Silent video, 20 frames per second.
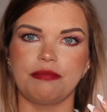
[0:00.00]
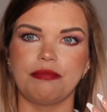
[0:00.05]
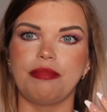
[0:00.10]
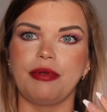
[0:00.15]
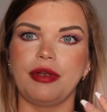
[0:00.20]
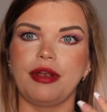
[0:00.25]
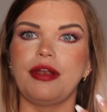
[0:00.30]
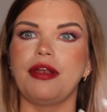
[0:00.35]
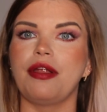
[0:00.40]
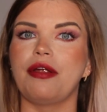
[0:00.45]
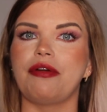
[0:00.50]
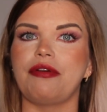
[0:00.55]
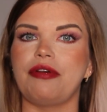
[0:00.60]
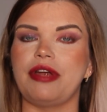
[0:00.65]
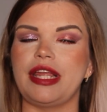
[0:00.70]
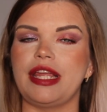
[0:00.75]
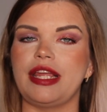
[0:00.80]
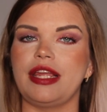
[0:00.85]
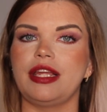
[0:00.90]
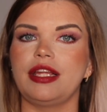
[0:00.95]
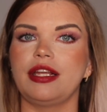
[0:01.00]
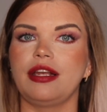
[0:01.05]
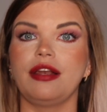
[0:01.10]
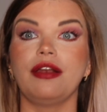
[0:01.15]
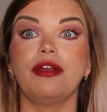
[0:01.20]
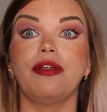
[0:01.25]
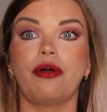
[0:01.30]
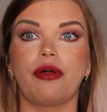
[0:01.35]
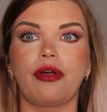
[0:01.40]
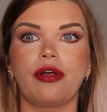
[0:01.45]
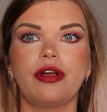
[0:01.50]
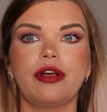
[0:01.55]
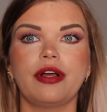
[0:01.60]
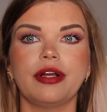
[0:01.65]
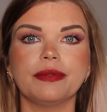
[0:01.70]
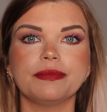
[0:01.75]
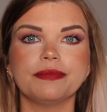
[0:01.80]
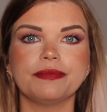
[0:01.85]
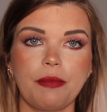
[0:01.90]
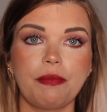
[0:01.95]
blurry look,